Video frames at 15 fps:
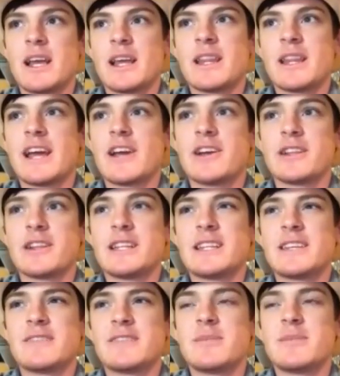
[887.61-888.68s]
they only
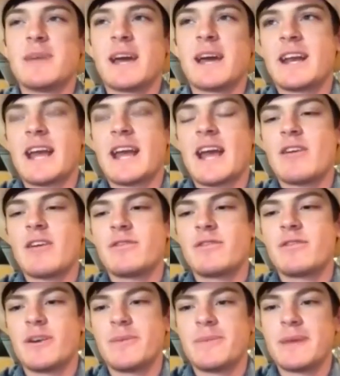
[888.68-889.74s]
lived about an hour
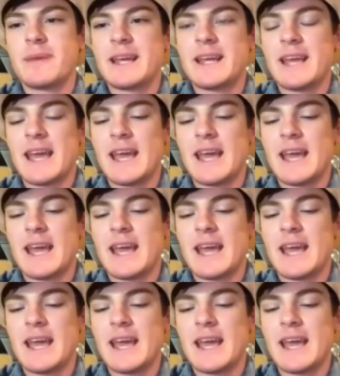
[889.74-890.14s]
from me,